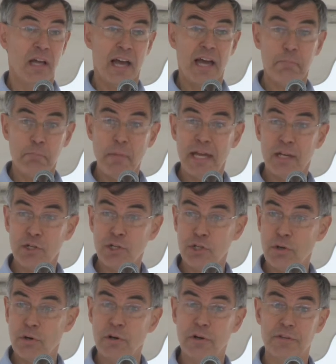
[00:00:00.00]
and make
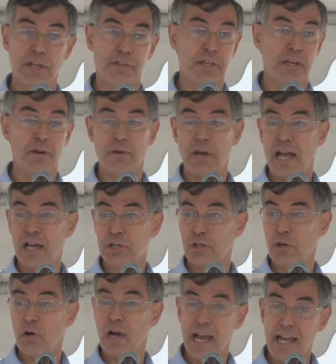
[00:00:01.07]
sure that the
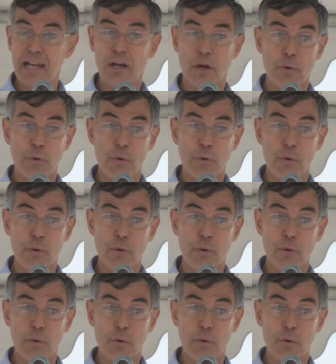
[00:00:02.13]
International Hague